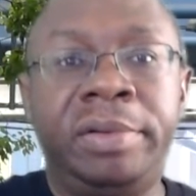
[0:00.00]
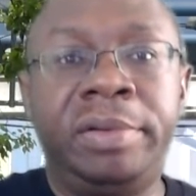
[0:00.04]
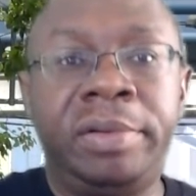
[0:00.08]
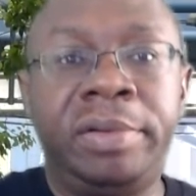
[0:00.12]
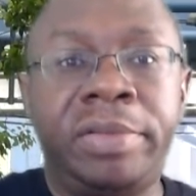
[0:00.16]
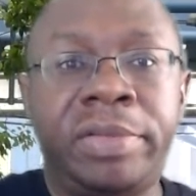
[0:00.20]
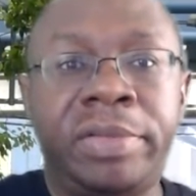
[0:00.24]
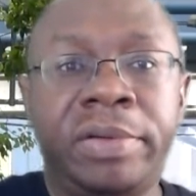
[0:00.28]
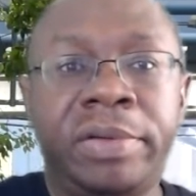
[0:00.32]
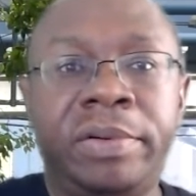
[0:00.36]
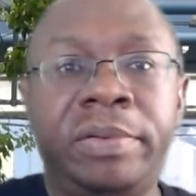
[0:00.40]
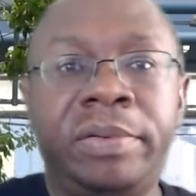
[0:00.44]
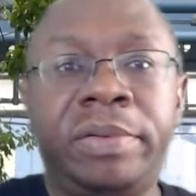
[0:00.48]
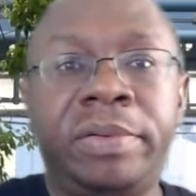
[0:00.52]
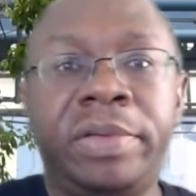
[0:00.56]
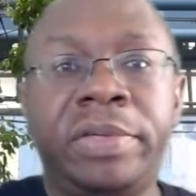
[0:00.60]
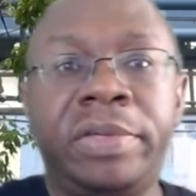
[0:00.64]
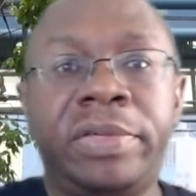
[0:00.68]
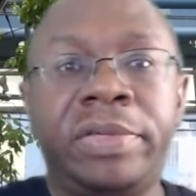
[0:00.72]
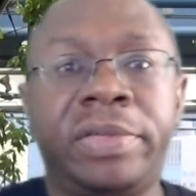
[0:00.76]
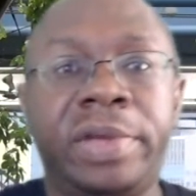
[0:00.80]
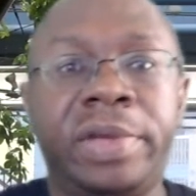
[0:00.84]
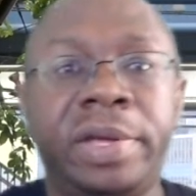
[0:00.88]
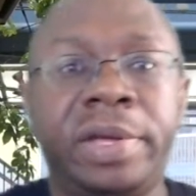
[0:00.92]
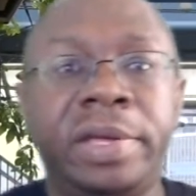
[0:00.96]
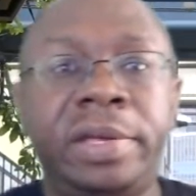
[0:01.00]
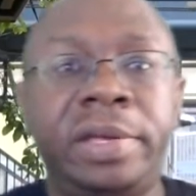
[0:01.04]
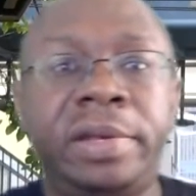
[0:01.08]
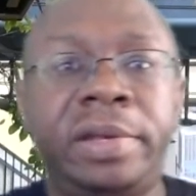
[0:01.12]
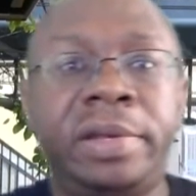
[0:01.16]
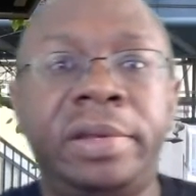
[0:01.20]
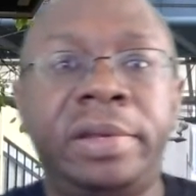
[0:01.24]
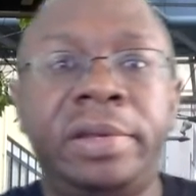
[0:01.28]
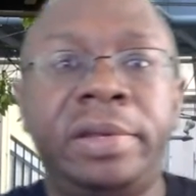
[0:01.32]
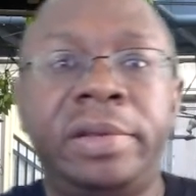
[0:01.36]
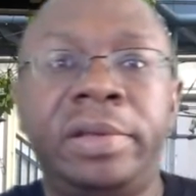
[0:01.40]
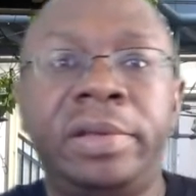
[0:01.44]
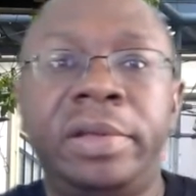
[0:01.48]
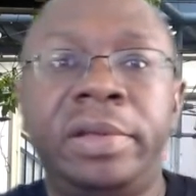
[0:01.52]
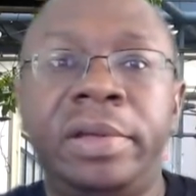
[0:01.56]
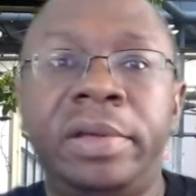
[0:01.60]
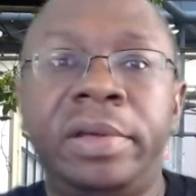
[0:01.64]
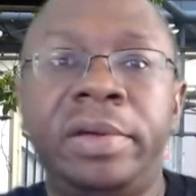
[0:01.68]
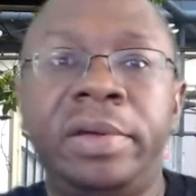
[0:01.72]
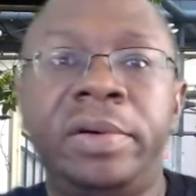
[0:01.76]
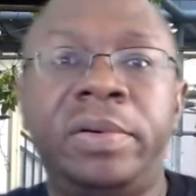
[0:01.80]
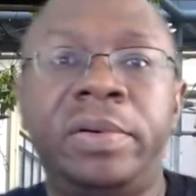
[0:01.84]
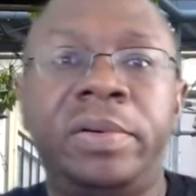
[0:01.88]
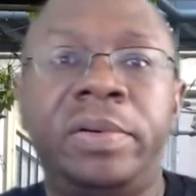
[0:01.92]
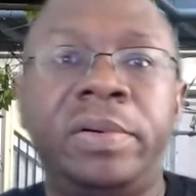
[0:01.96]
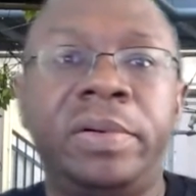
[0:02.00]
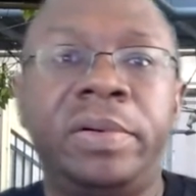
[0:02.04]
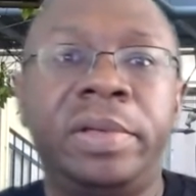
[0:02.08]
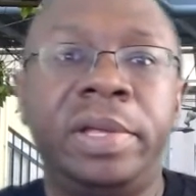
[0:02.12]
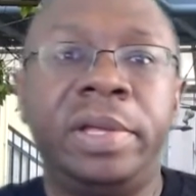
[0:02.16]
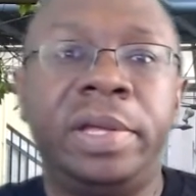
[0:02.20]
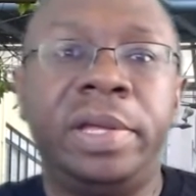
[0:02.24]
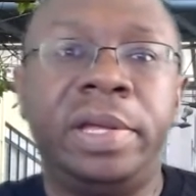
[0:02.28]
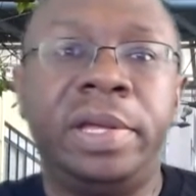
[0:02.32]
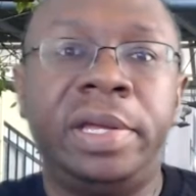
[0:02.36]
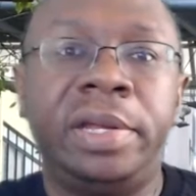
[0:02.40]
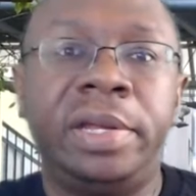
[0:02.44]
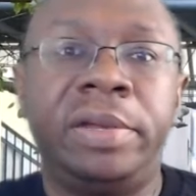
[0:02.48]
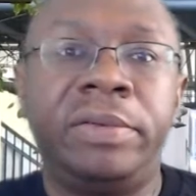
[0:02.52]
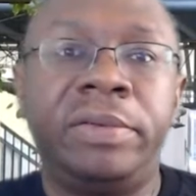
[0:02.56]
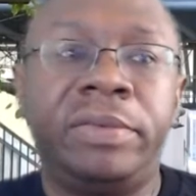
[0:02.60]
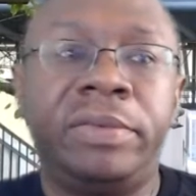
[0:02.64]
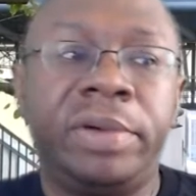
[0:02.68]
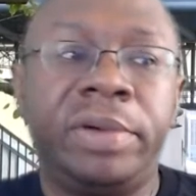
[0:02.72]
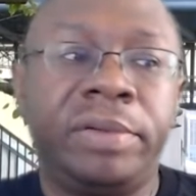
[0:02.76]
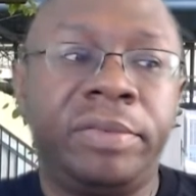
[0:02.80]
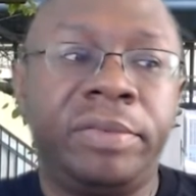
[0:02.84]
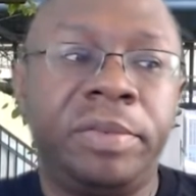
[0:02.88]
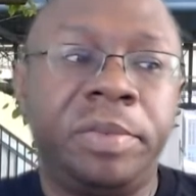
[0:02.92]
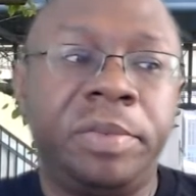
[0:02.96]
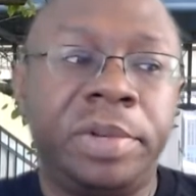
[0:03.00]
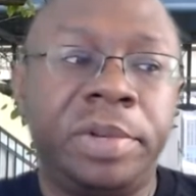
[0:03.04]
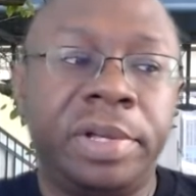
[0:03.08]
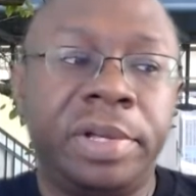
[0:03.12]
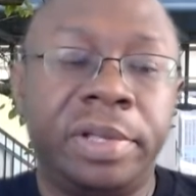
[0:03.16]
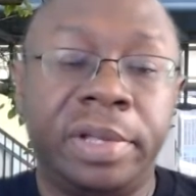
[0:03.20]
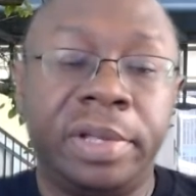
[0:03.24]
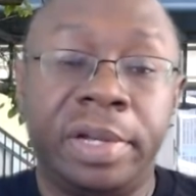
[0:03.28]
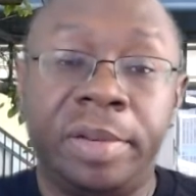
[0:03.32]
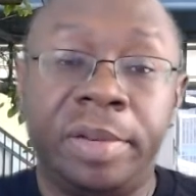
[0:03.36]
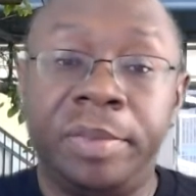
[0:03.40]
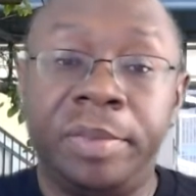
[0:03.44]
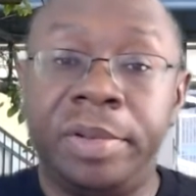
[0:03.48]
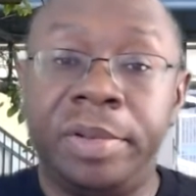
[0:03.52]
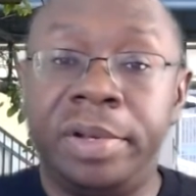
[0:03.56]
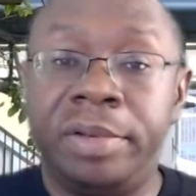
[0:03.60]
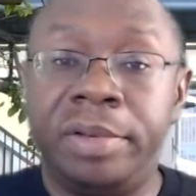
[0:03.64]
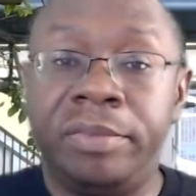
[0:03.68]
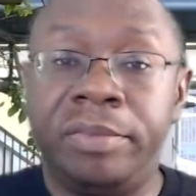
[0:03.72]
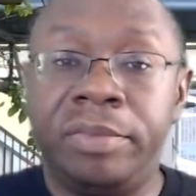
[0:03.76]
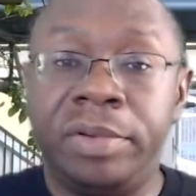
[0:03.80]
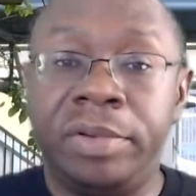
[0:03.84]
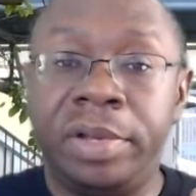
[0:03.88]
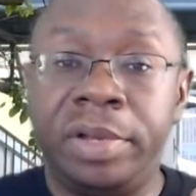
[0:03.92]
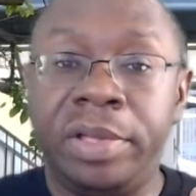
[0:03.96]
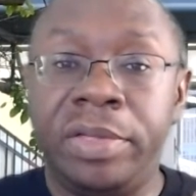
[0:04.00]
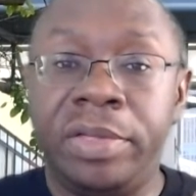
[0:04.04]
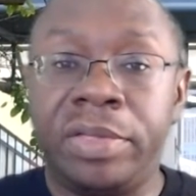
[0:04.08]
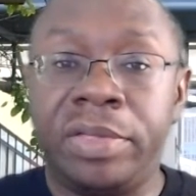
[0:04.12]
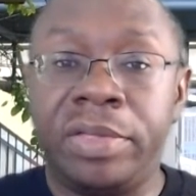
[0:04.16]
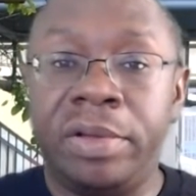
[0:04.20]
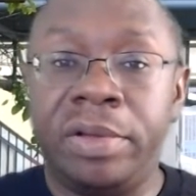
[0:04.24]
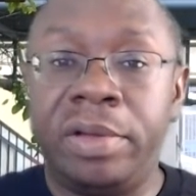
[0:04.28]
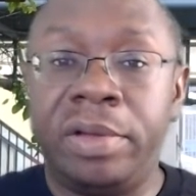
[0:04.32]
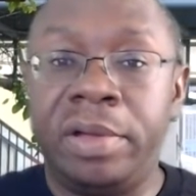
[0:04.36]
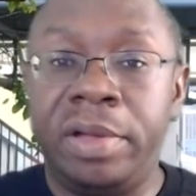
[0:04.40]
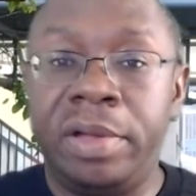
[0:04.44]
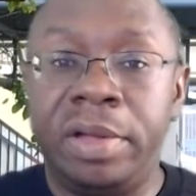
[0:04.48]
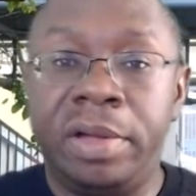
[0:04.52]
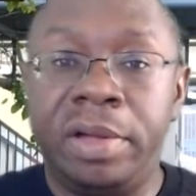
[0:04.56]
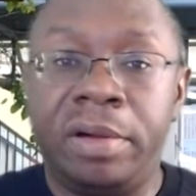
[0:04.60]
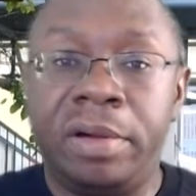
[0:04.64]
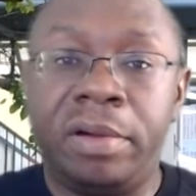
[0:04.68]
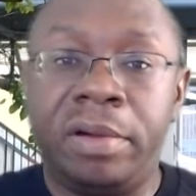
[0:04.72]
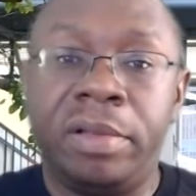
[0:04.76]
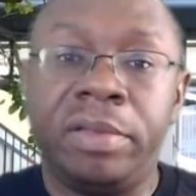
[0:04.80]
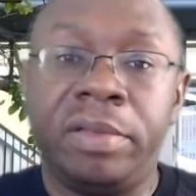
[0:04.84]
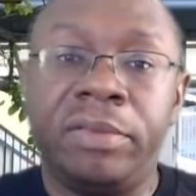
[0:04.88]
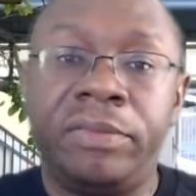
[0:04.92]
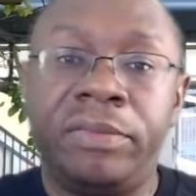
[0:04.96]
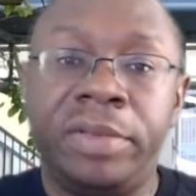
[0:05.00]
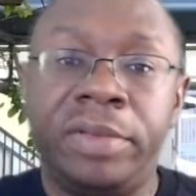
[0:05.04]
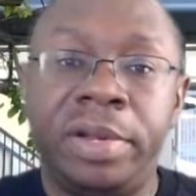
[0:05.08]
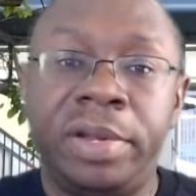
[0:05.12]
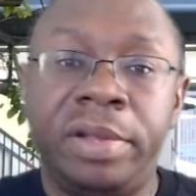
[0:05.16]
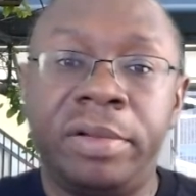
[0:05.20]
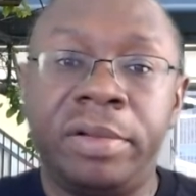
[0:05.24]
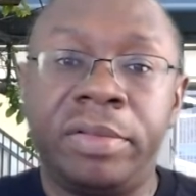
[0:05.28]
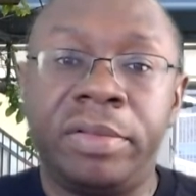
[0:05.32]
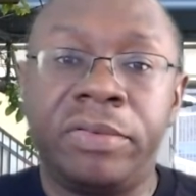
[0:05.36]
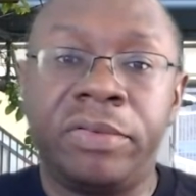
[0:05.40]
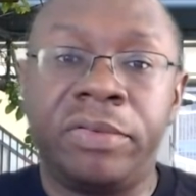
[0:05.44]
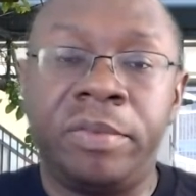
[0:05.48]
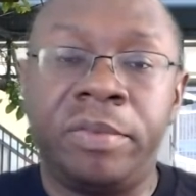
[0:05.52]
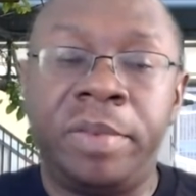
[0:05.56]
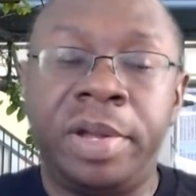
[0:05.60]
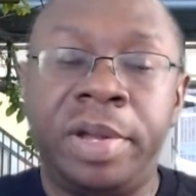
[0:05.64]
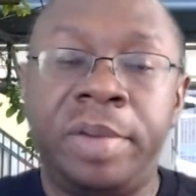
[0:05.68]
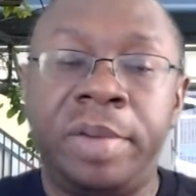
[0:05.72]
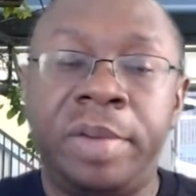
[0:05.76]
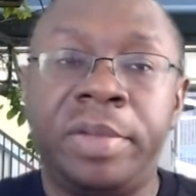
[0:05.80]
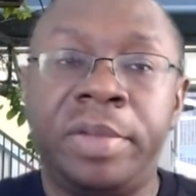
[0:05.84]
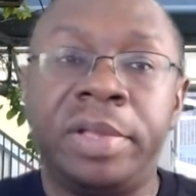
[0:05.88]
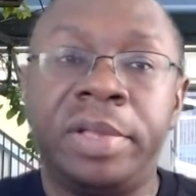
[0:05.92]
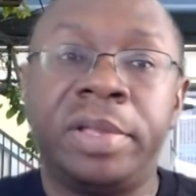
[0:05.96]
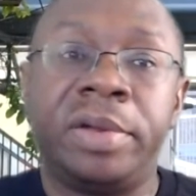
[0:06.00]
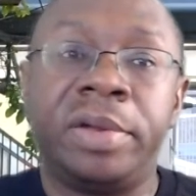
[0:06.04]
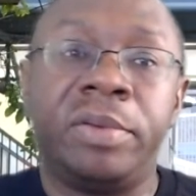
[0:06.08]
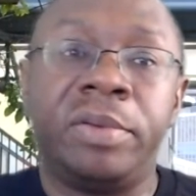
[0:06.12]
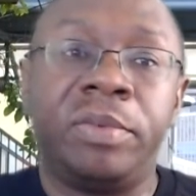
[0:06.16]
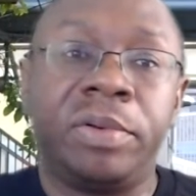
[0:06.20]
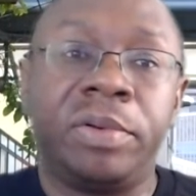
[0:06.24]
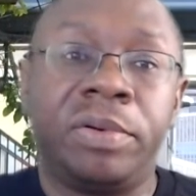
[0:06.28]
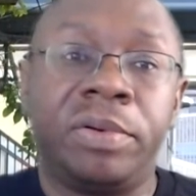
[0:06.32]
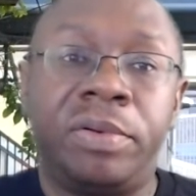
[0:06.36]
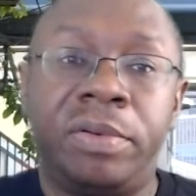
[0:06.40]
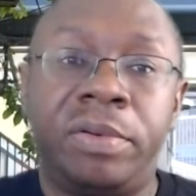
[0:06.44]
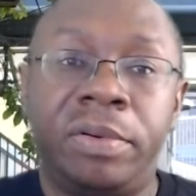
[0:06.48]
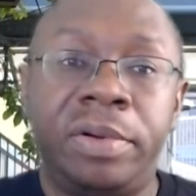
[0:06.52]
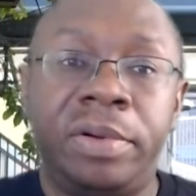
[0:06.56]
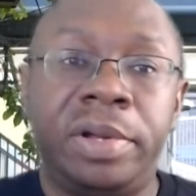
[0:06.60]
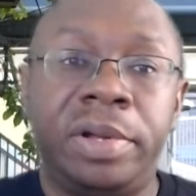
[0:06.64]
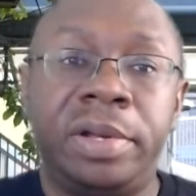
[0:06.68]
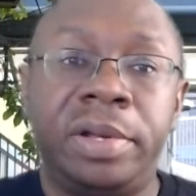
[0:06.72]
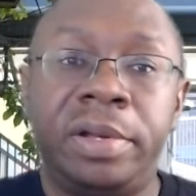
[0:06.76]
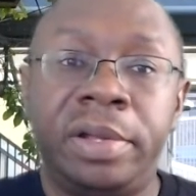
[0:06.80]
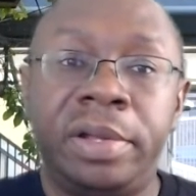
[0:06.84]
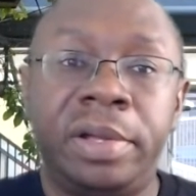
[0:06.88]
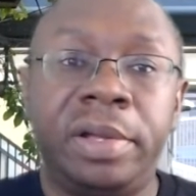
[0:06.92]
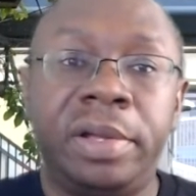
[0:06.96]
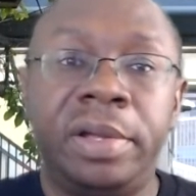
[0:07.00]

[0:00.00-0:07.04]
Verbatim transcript: So the second or the end of every month, I'm going to release all the videos from that month that are recorded